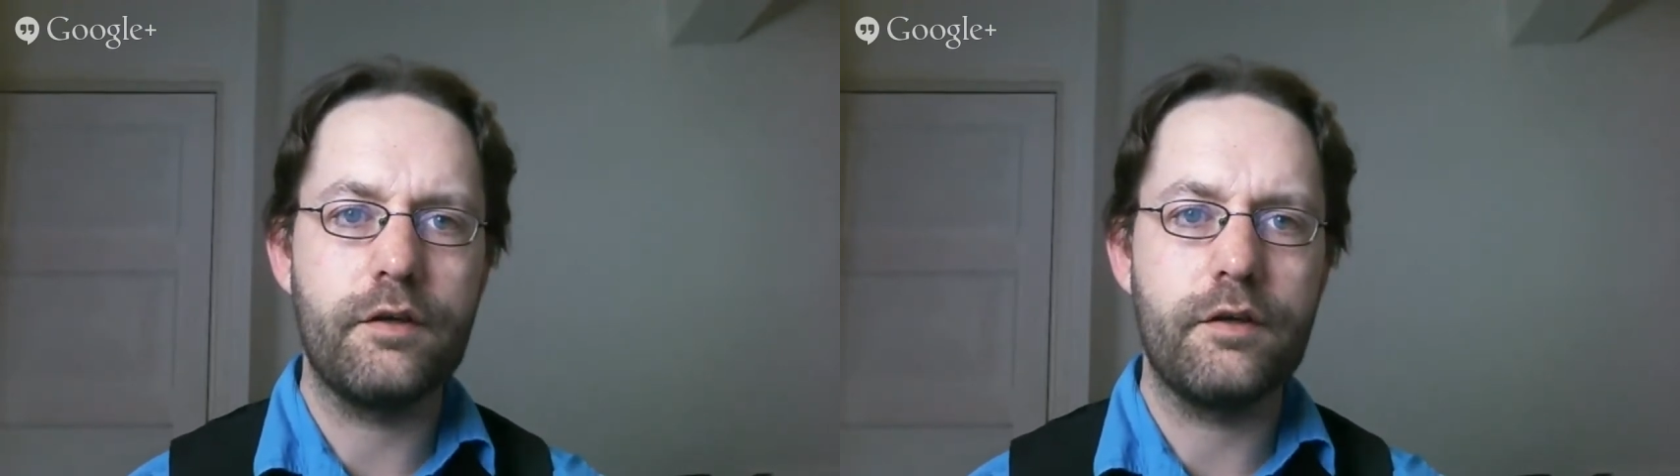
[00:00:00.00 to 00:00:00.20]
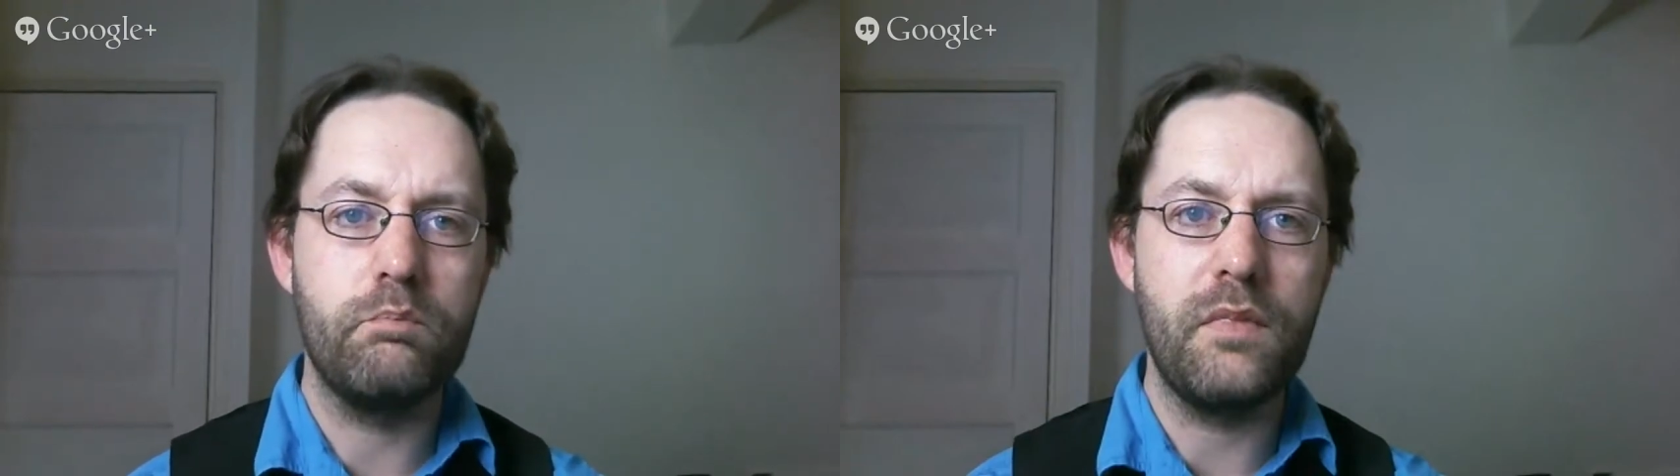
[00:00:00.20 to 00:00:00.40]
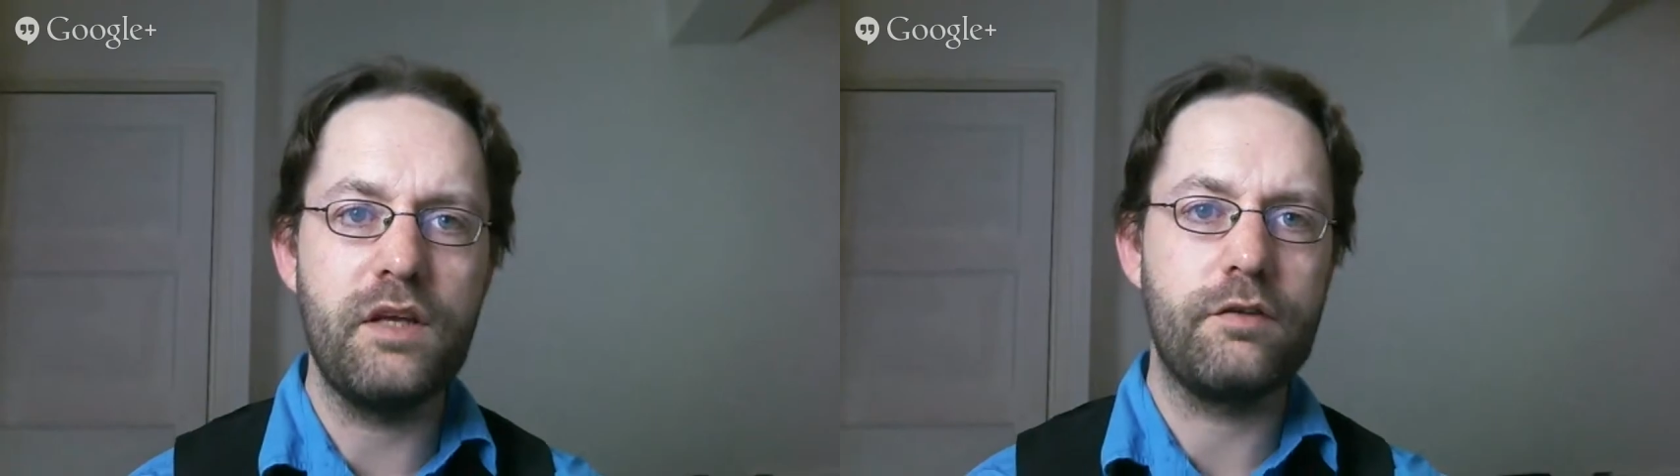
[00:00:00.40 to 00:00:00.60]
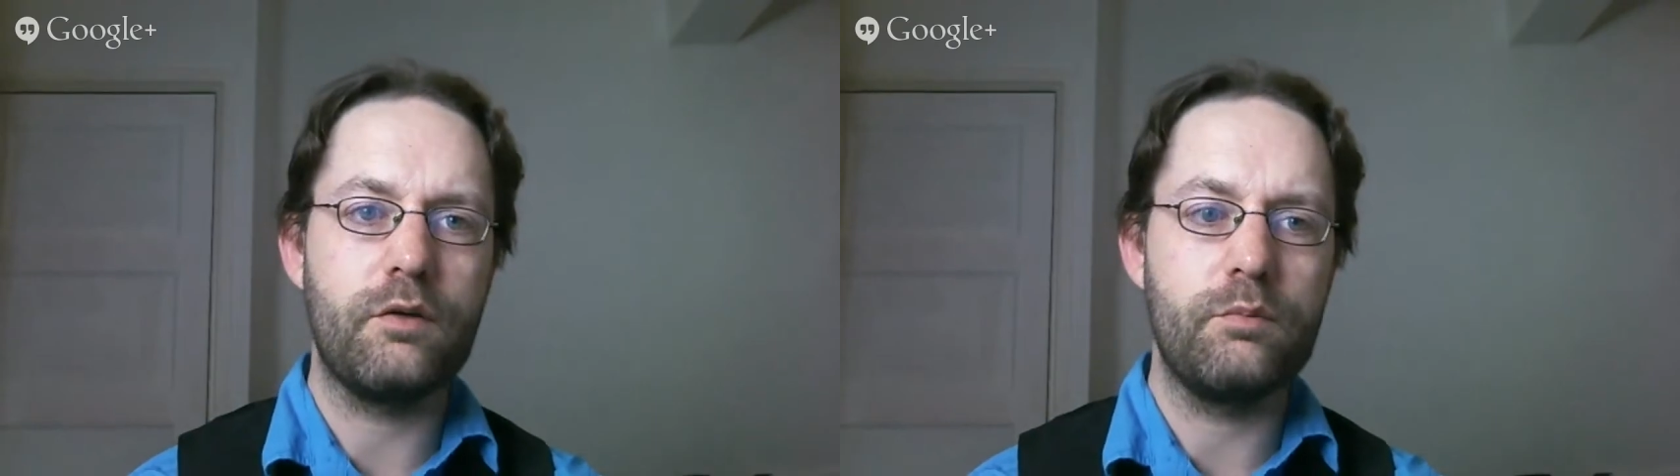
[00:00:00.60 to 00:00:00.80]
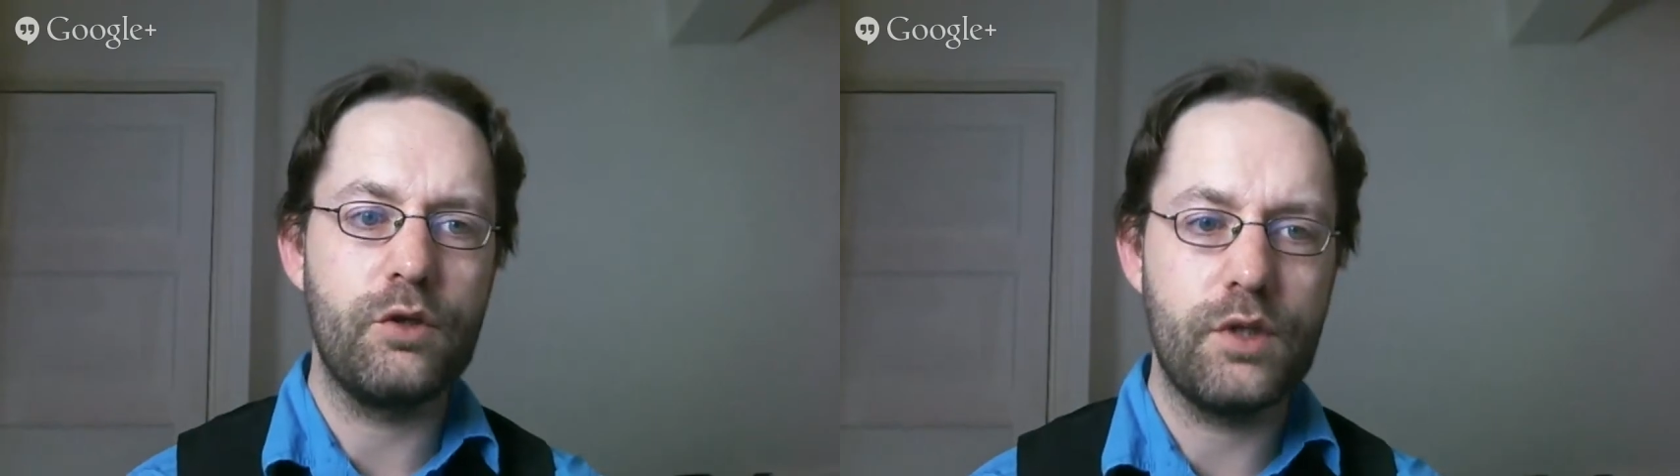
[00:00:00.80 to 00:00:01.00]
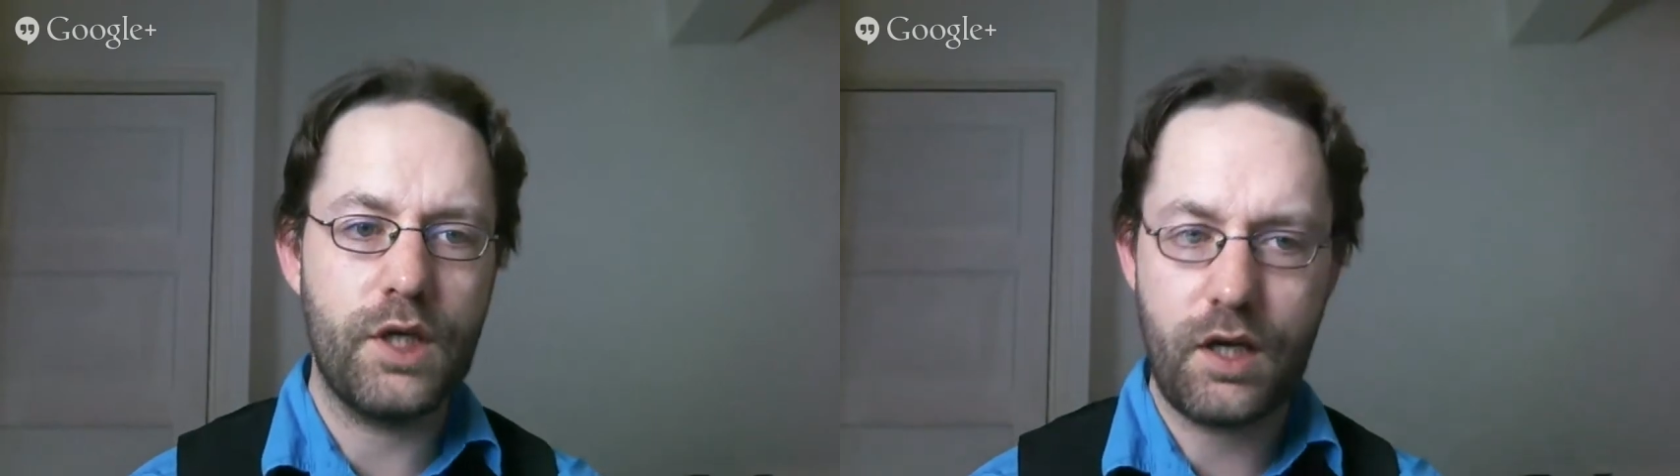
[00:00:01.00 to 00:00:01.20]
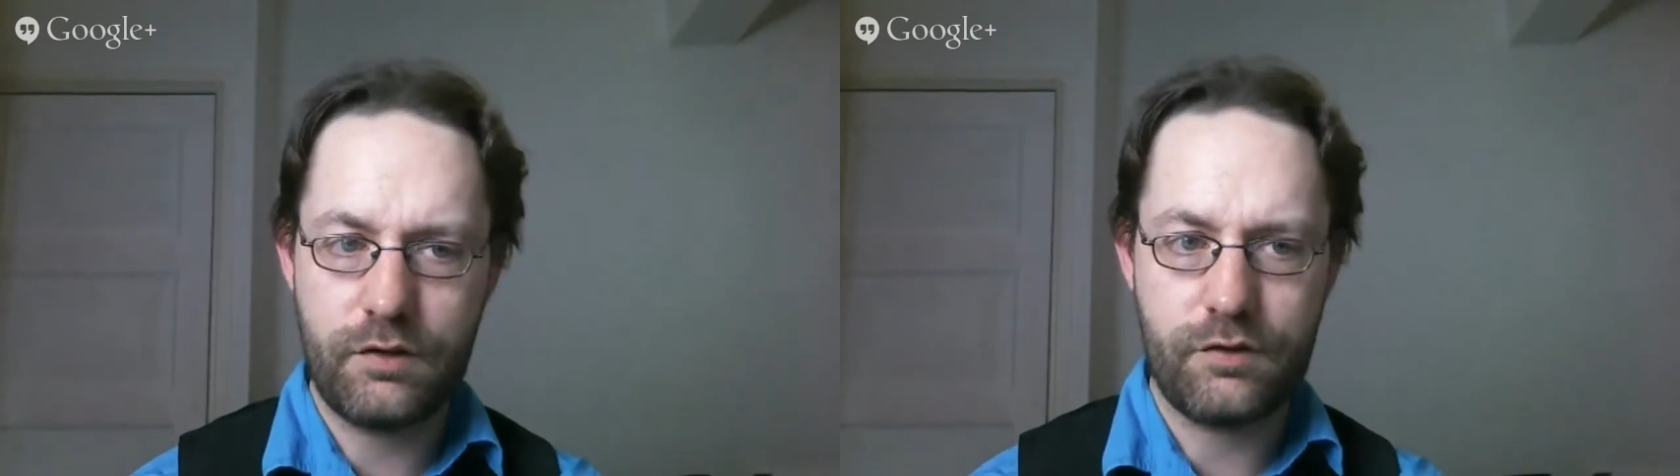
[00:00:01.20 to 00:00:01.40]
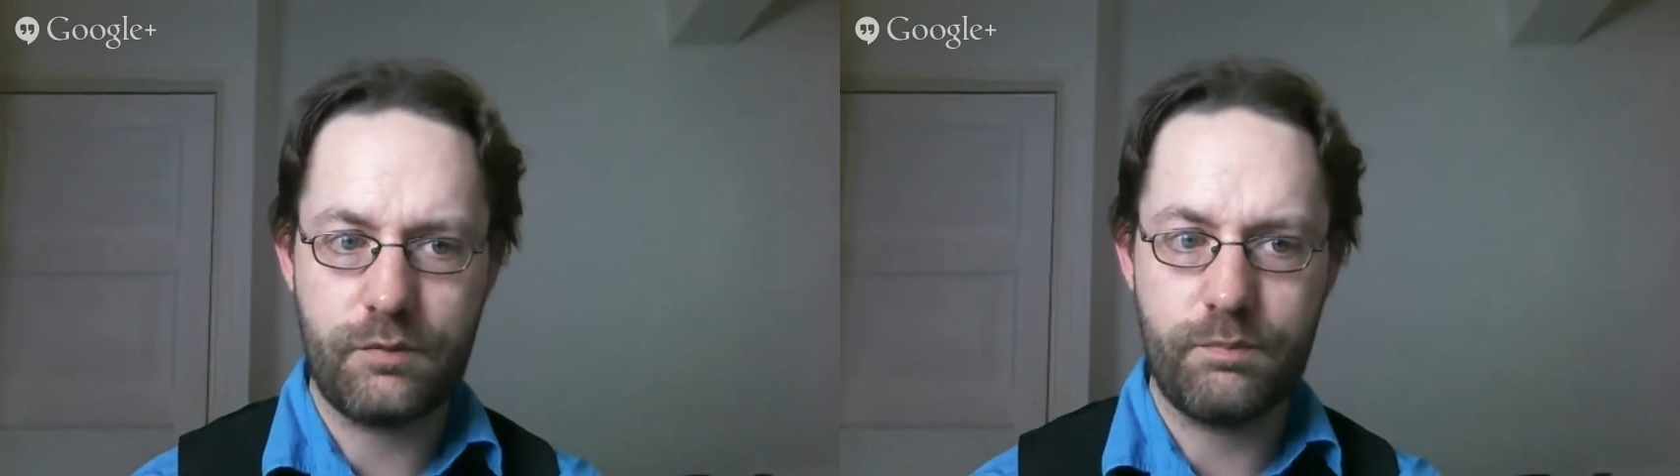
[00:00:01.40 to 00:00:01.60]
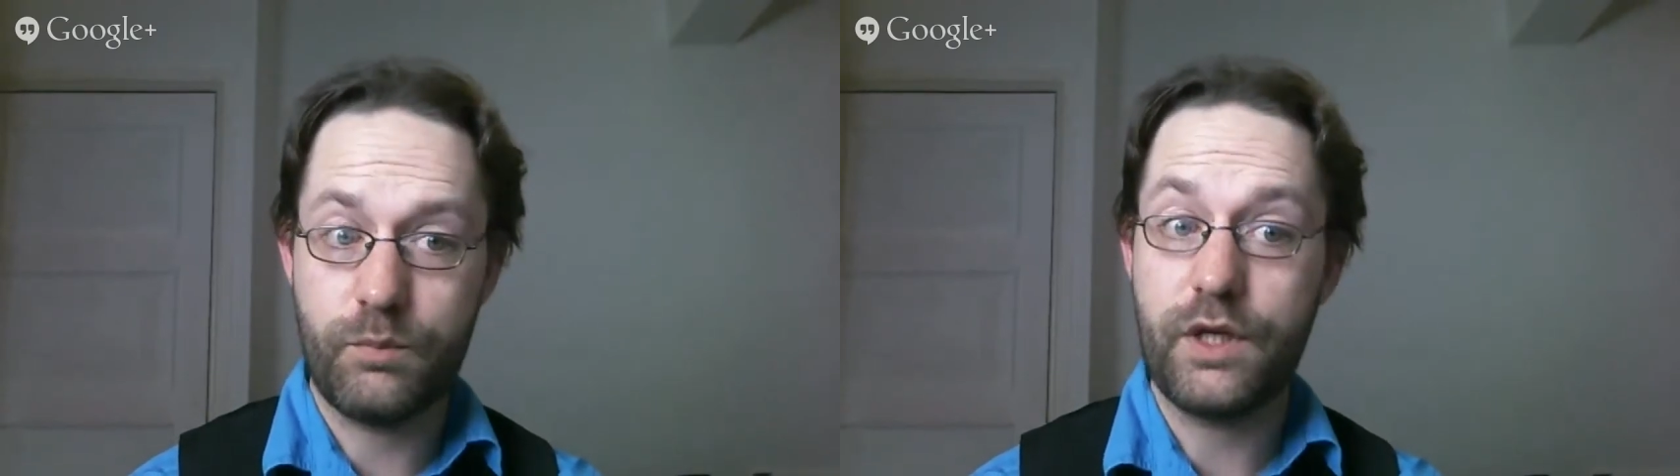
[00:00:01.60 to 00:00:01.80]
miscommunication,